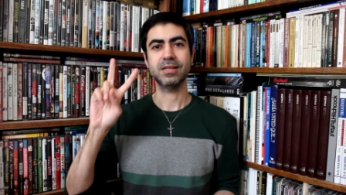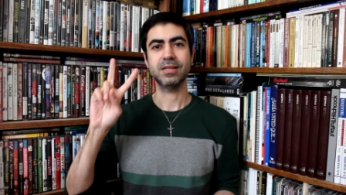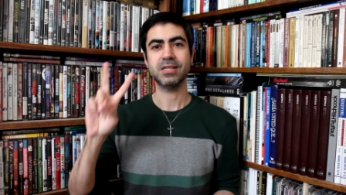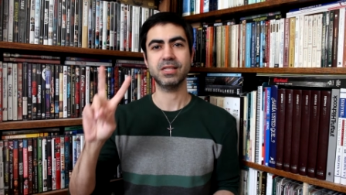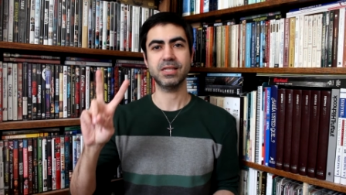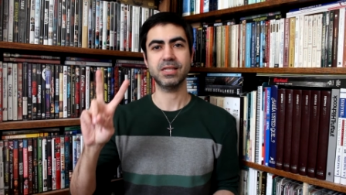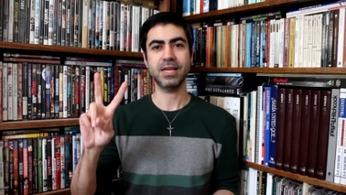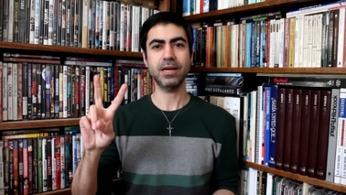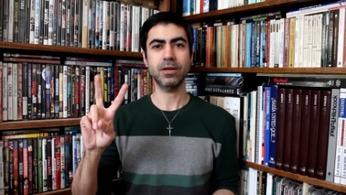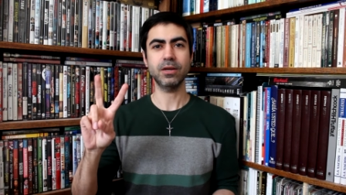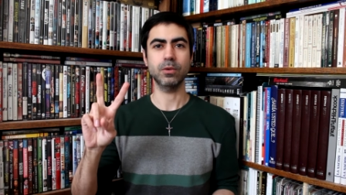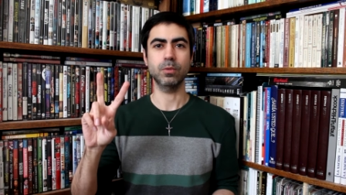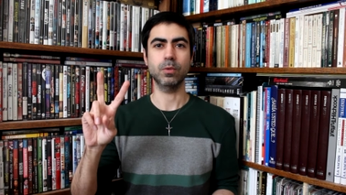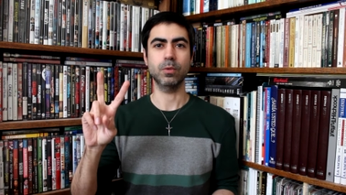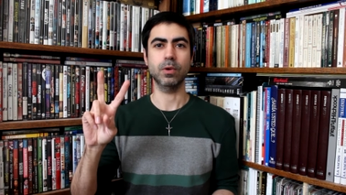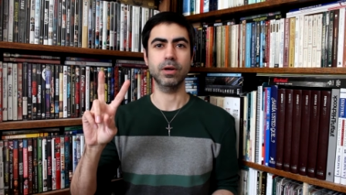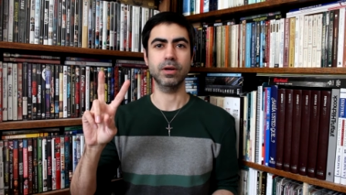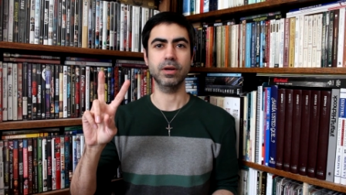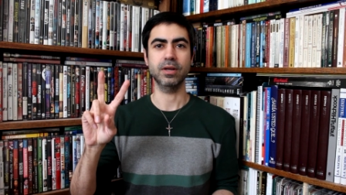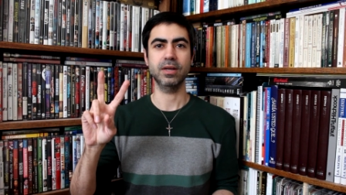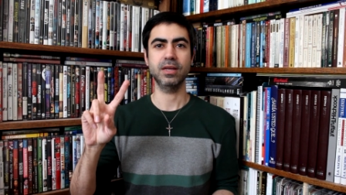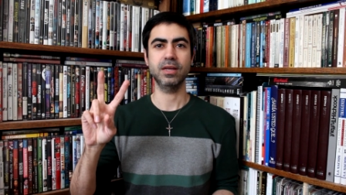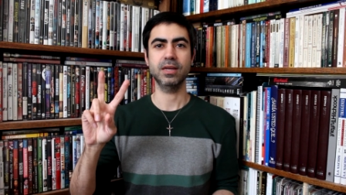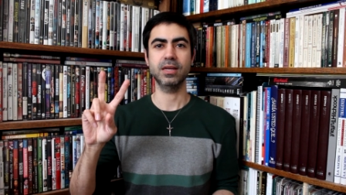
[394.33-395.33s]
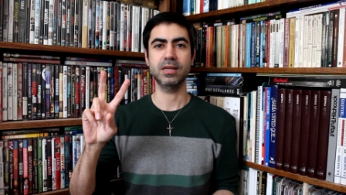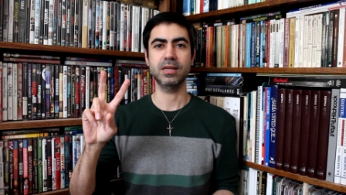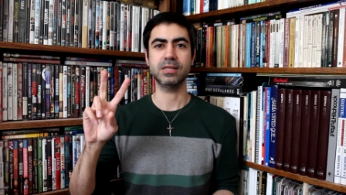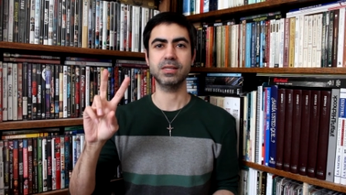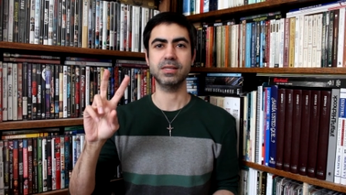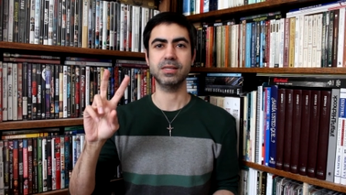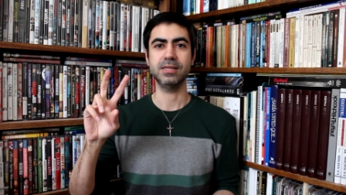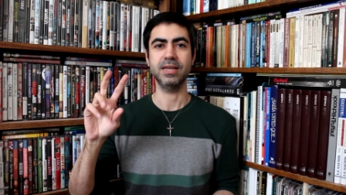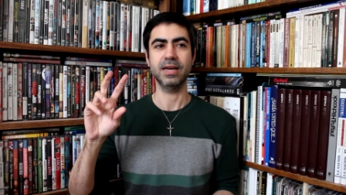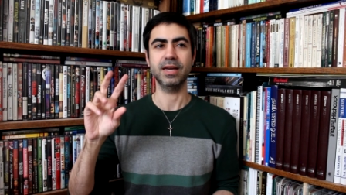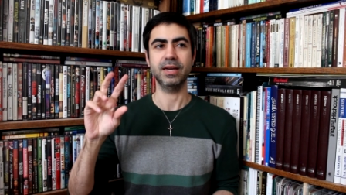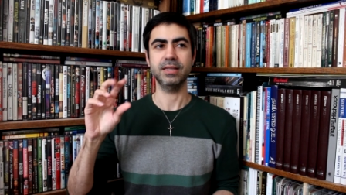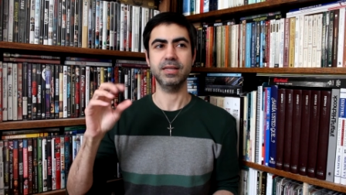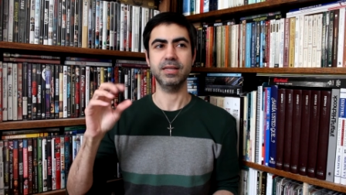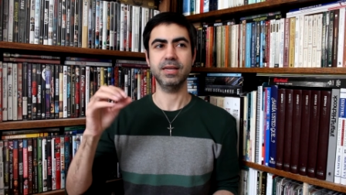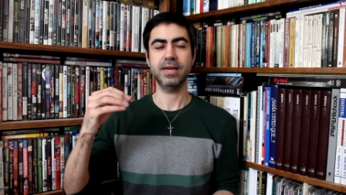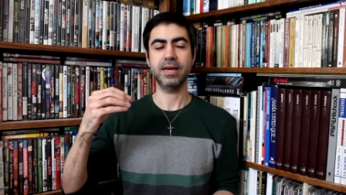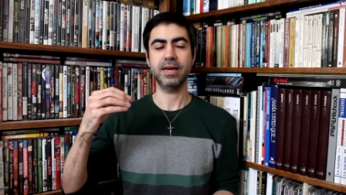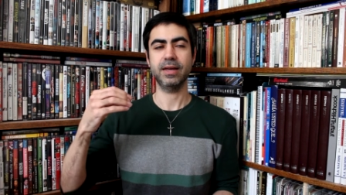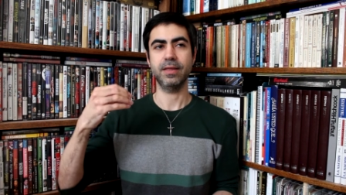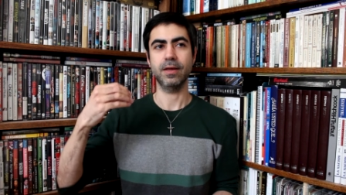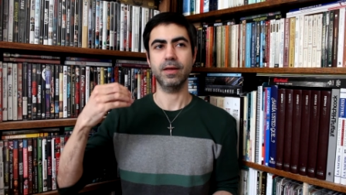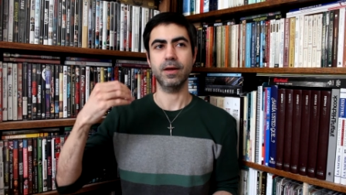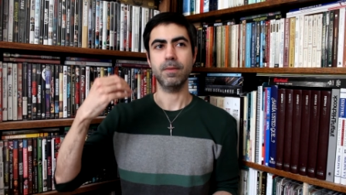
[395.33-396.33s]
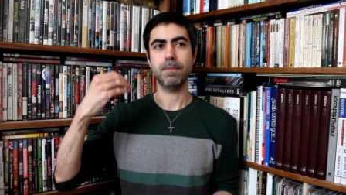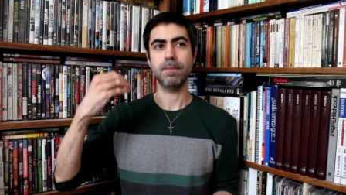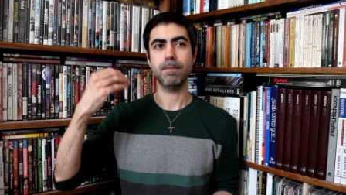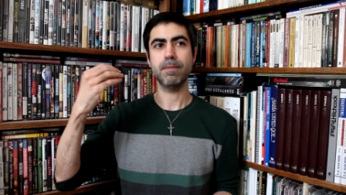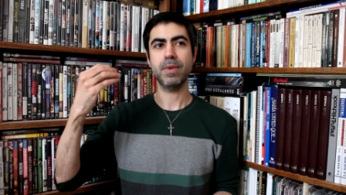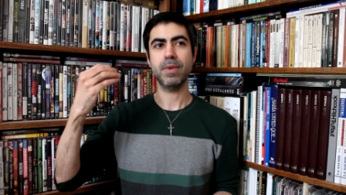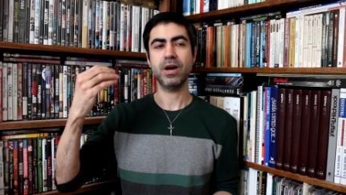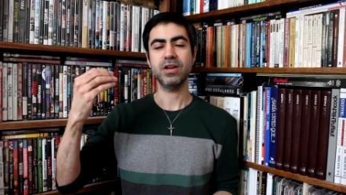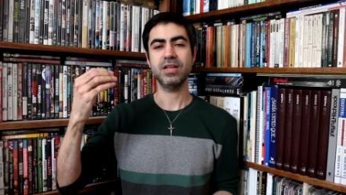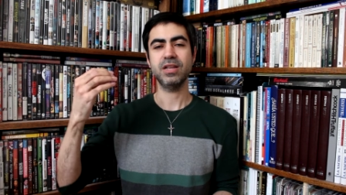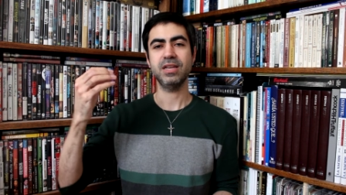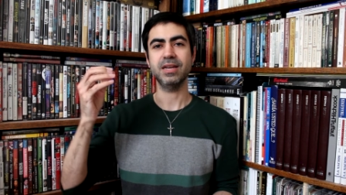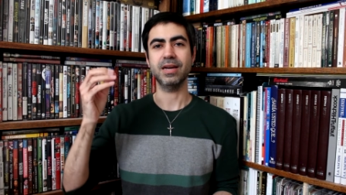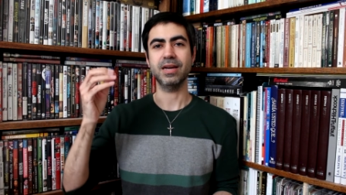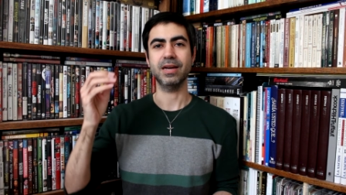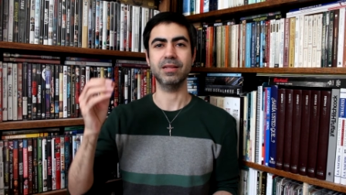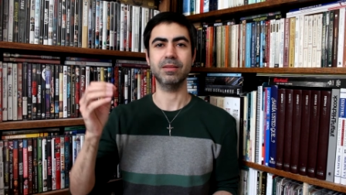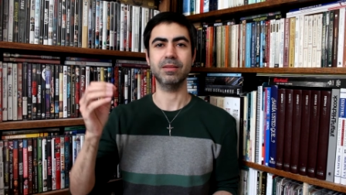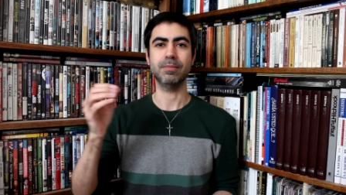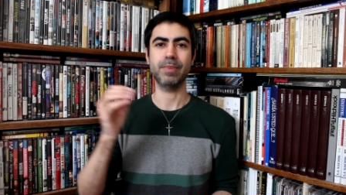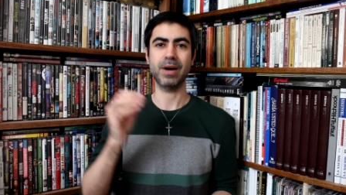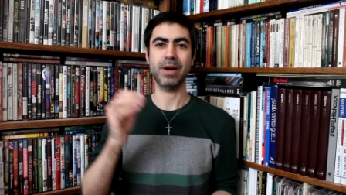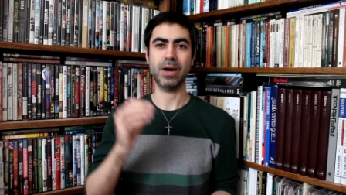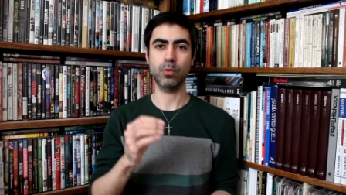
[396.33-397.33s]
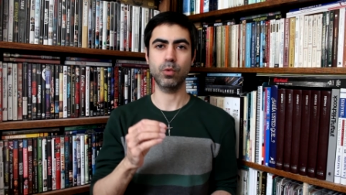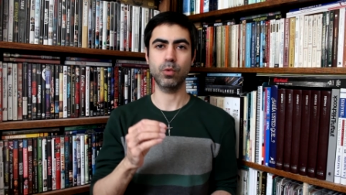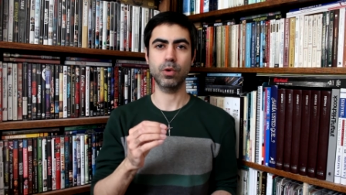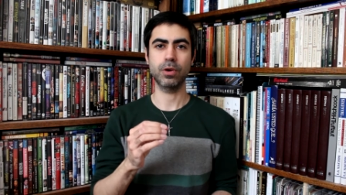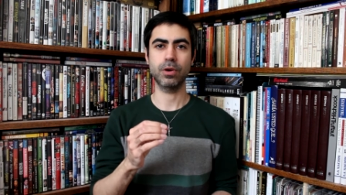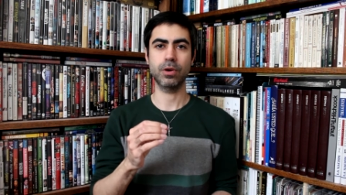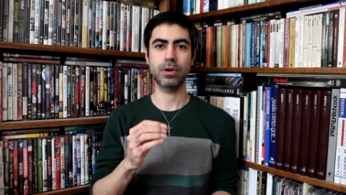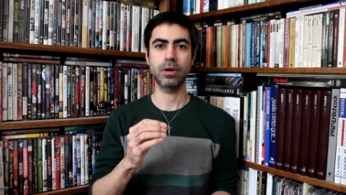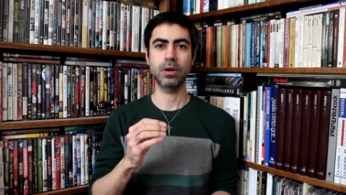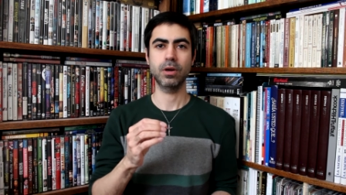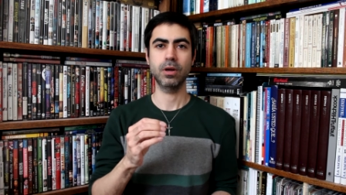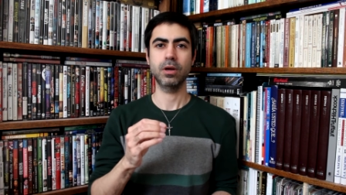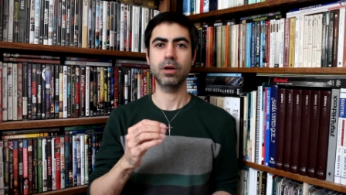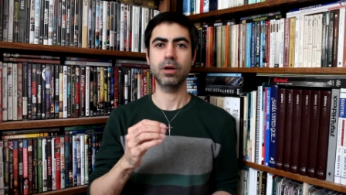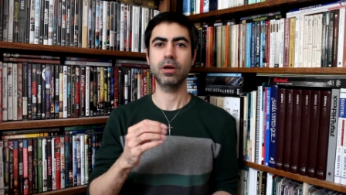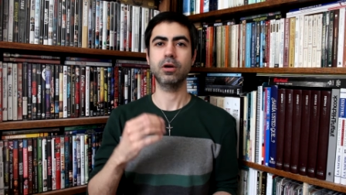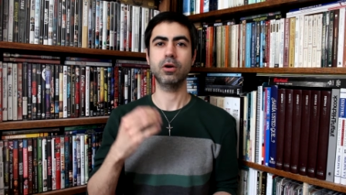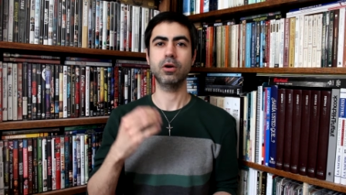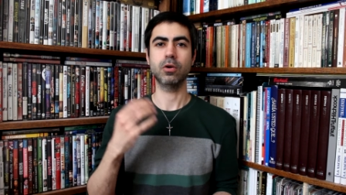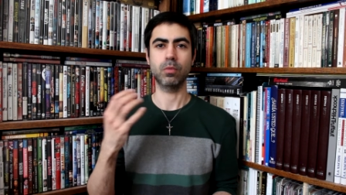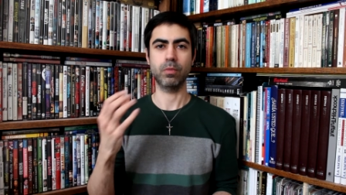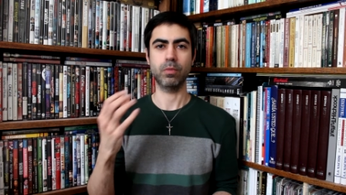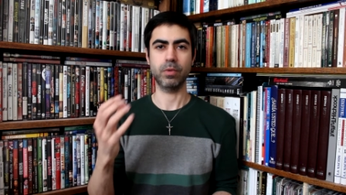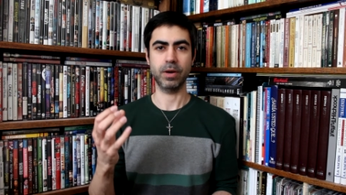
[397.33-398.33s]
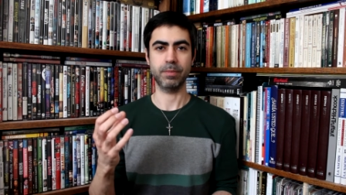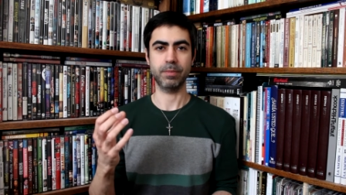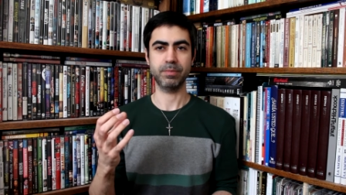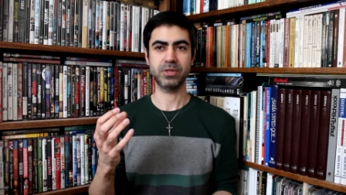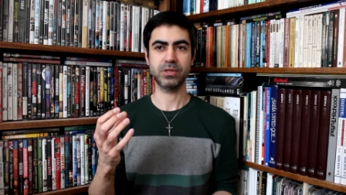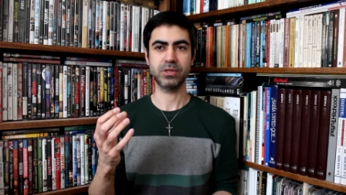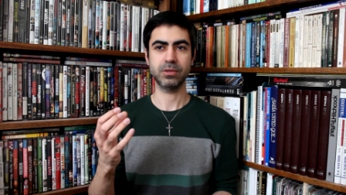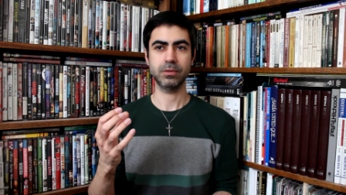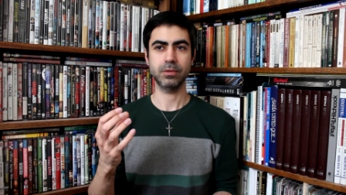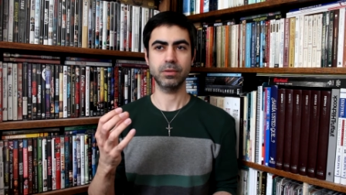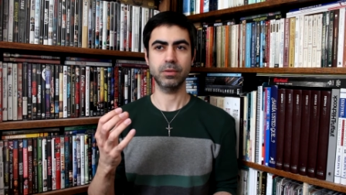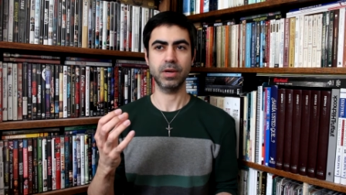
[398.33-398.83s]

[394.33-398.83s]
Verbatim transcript: The second one is the idea that money and power corrupt.